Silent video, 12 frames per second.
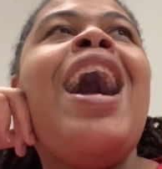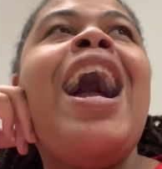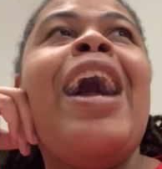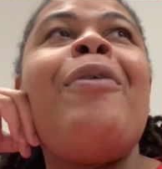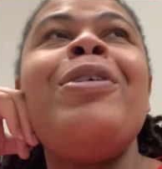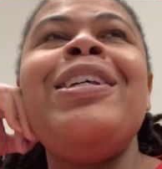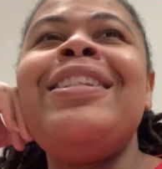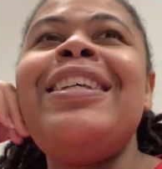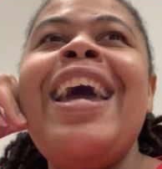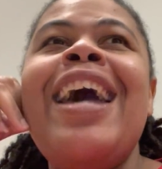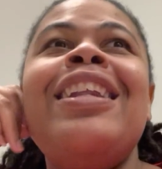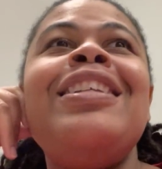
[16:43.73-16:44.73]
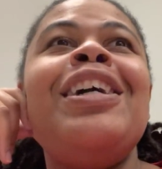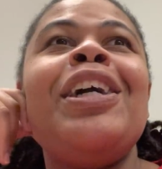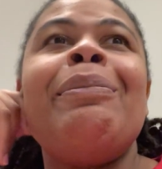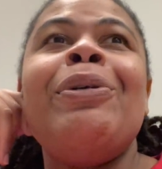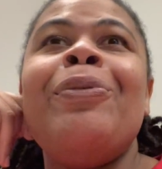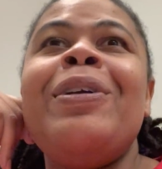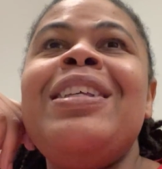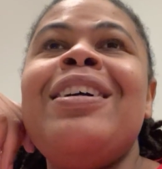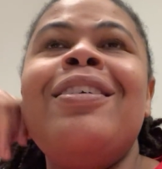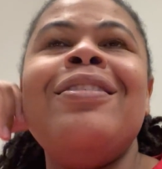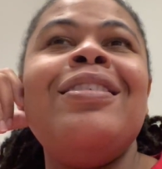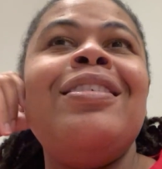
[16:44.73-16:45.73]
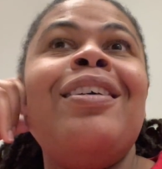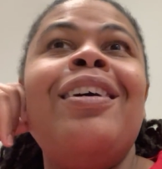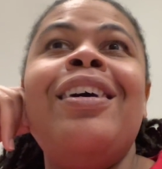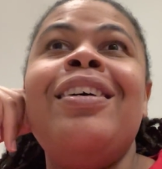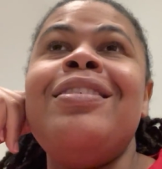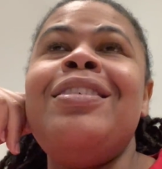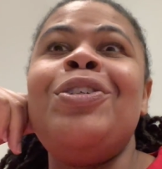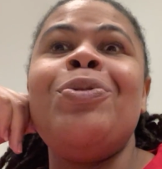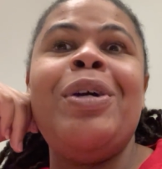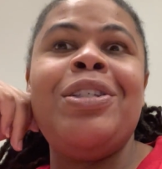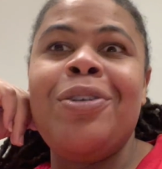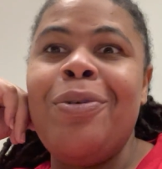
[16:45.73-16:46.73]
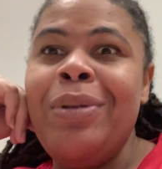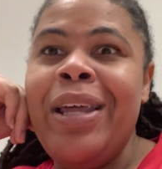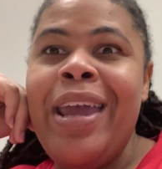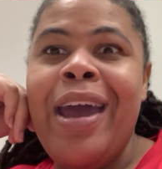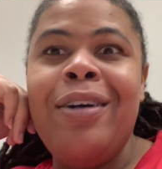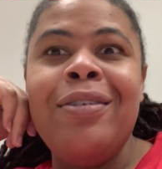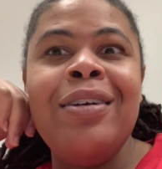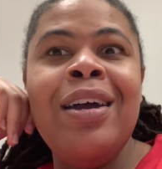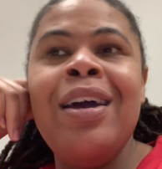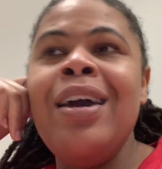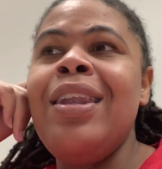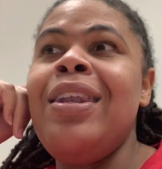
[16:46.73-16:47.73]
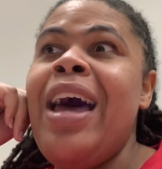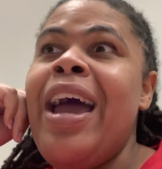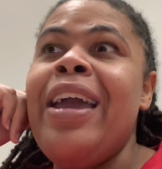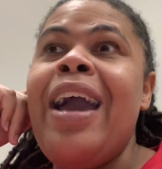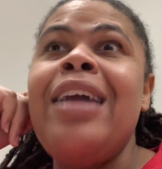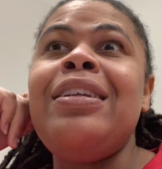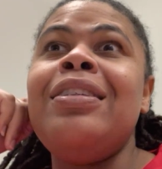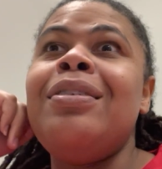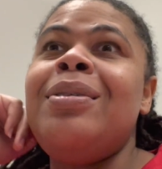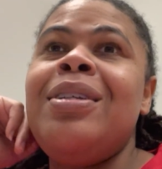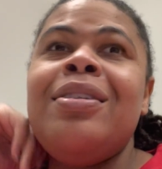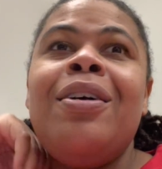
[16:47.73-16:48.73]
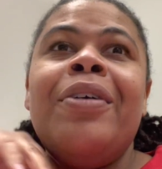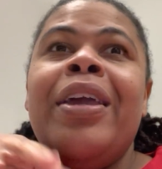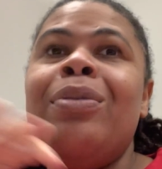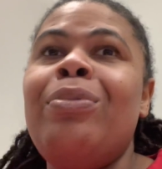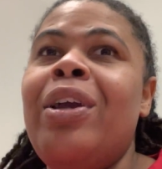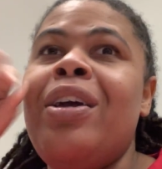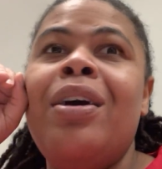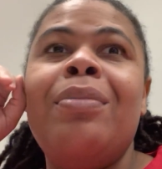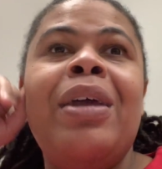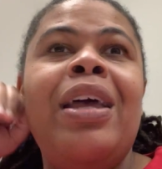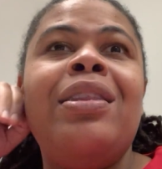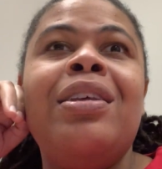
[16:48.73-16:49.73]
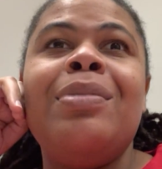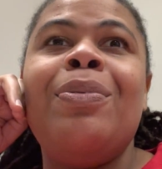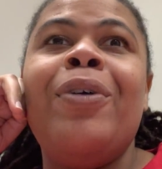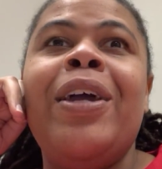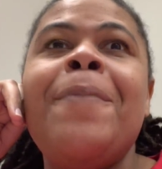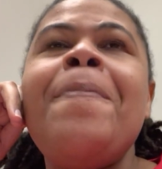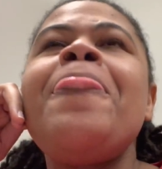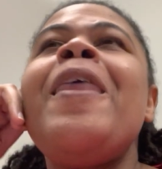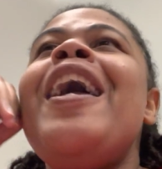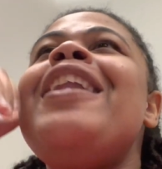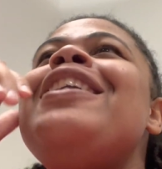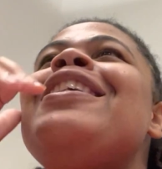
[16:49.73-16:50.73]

I want to see how the Chuck and Marie's situation gonna play out. Like, I need them to just go ahead and break up at this point. And it